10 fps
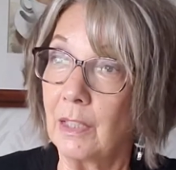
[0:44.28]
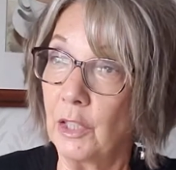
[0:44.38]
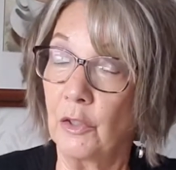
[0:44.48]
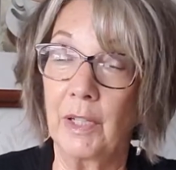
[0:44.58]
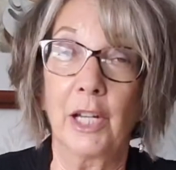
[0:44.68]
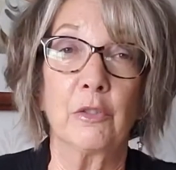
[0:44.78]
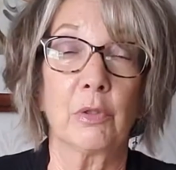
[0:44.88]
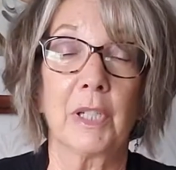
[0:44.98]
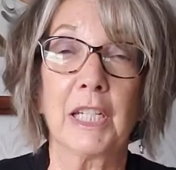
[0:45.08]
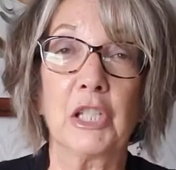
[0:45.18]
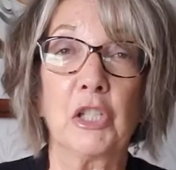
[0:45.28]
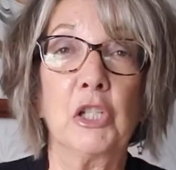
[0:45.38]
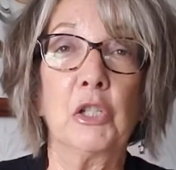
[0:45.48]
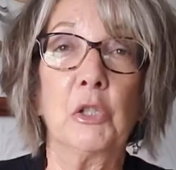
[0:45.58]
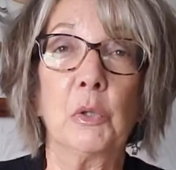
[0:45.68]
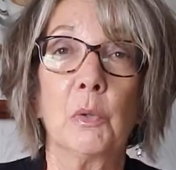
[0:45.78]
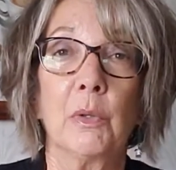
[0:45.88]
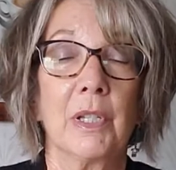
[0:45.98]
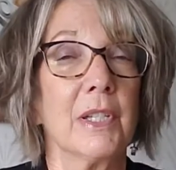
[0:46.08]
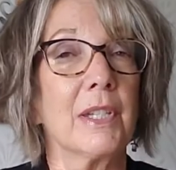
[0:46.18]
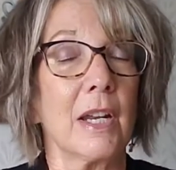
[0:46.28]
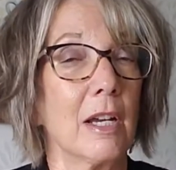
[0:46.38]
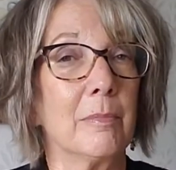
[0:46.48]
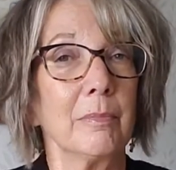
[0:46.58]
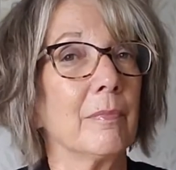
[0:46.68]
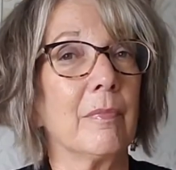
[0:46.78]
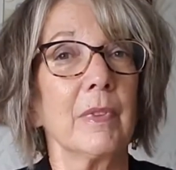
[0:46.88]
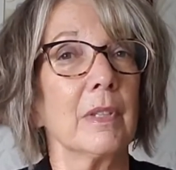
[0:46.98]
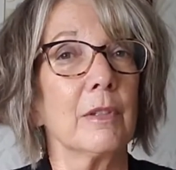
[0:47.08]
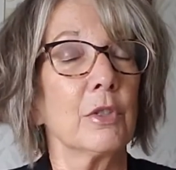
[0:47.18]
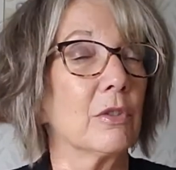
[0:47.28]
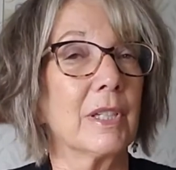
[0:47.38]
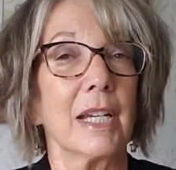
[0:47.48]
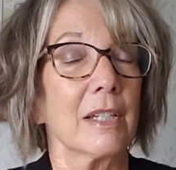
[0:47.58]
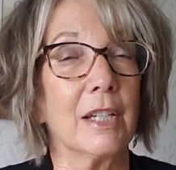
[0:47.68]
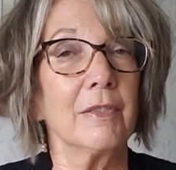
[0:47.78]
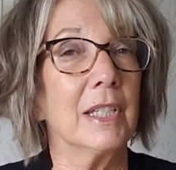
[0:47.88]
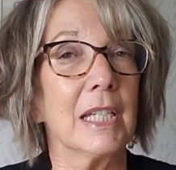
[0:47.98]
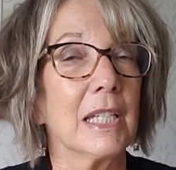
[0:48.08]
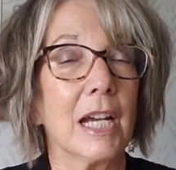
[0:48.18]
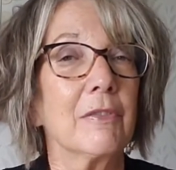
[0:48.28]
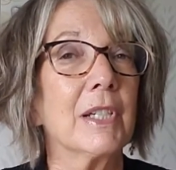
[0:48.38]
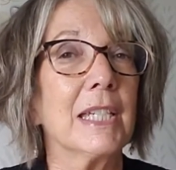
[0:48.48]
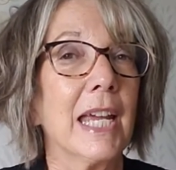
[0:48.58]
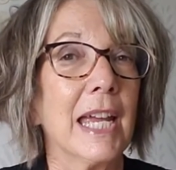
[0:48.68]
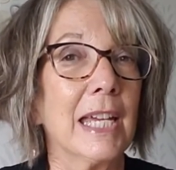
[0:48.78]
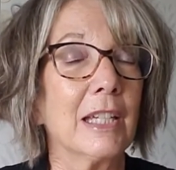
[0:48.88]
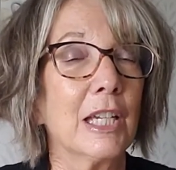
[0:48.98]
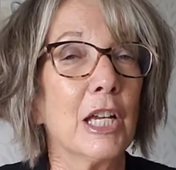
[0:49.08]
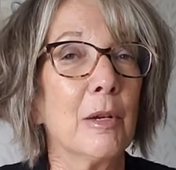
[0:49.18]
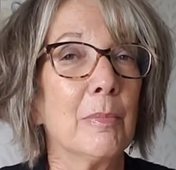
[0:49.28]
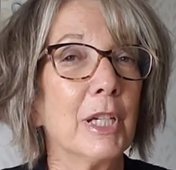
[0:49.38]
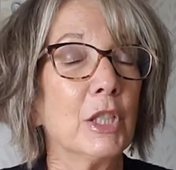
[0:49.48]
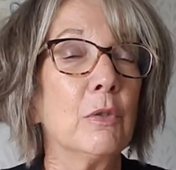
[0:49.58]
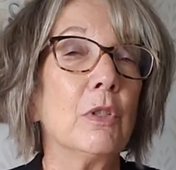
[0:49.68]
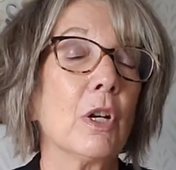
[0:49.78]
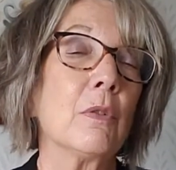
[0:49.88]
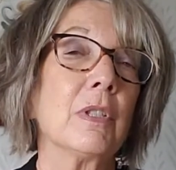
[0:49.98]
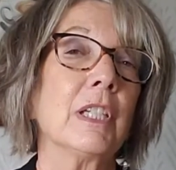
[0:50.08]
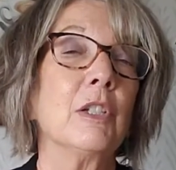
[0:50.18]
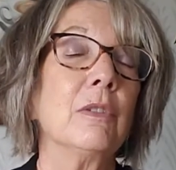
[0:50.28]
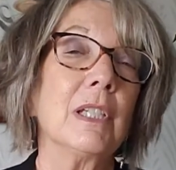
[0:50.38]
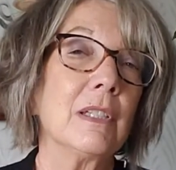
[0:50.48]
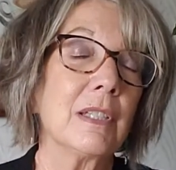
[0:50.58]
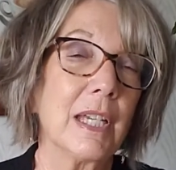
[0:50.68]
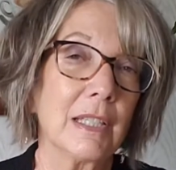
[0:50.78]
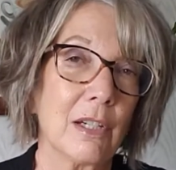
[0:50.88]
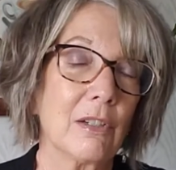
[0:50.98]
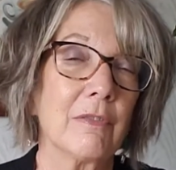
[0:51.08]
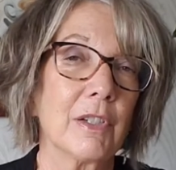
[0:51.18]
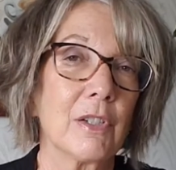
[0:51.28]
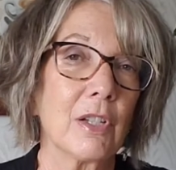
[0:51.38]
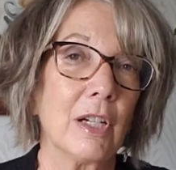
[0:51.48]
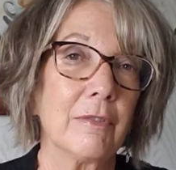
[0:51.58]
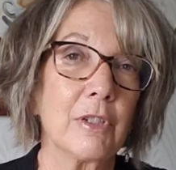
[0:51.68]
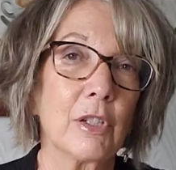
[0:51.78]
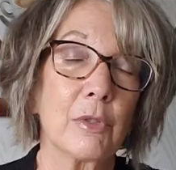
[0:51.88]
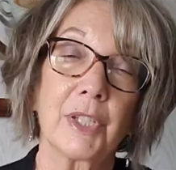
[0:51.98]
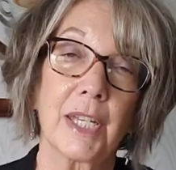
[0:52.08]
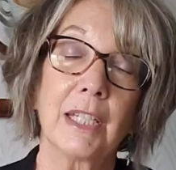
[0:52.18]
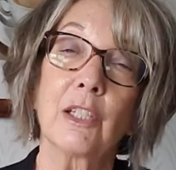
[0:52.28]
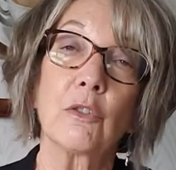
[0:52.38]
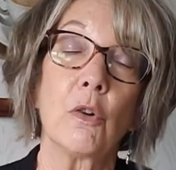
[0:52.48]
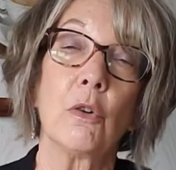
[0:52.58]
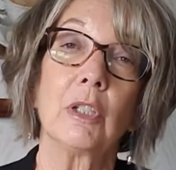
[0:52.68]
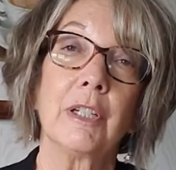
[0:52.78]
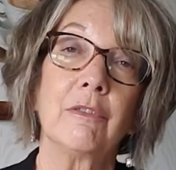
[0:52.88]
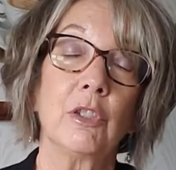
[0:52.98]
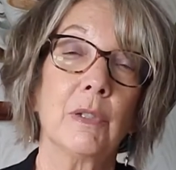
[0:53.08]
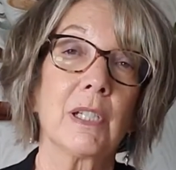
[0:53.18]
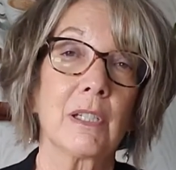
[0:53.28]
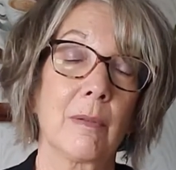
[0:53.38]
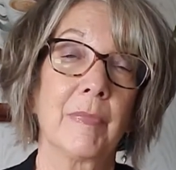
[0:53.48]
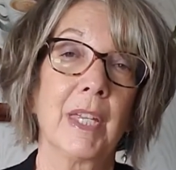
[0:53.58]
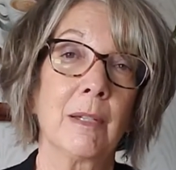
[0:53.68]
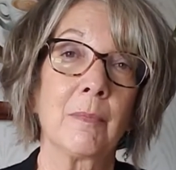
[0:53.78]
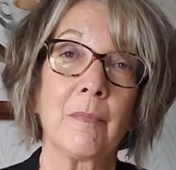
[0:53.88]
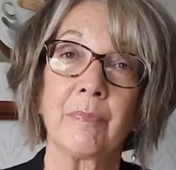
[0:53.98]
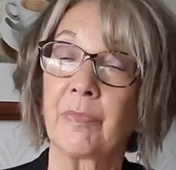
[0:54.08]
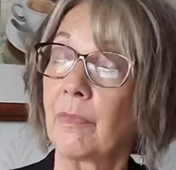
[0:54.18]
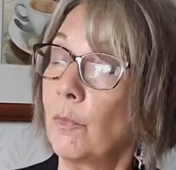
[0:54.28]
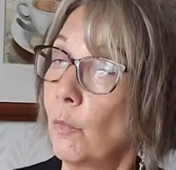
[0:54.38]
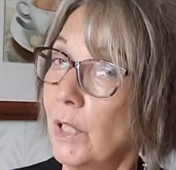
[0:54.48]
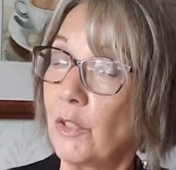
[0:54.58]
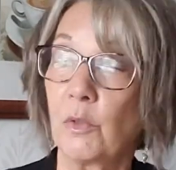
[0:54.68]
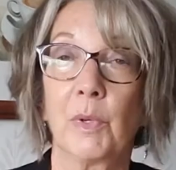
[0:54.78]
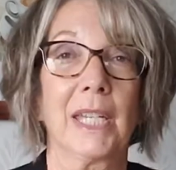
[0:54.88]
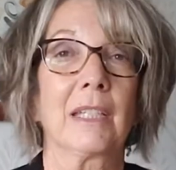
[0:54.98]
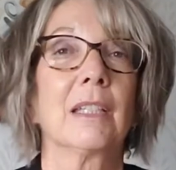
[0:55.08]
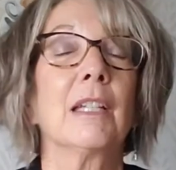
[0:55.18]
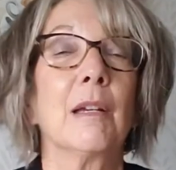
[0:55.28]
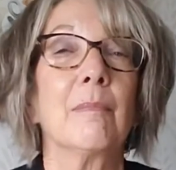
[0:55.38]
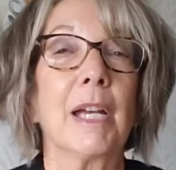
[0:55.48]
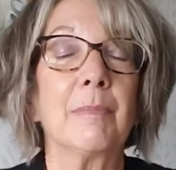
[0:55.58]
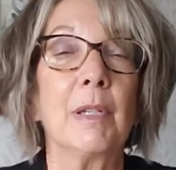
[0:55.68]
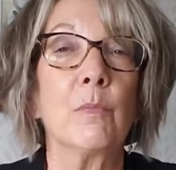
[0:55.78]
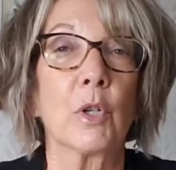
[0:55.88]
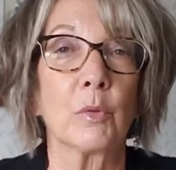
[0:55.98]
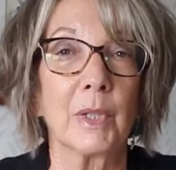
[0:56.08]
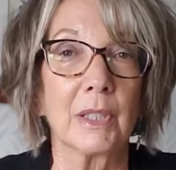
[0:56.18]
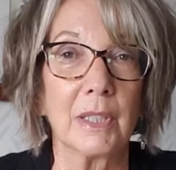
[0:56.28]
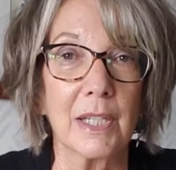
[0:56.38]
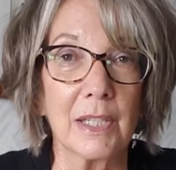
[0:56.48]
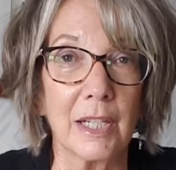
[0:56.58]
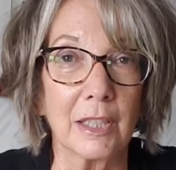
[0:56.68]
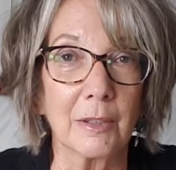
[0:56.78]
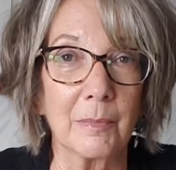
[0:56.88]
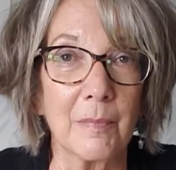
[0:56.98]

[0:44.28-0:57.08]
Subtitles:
You're not trying to set up certain activities every day, but you know that you need to take care of yourself. So setting a goal of doing something once a week might be more realistic.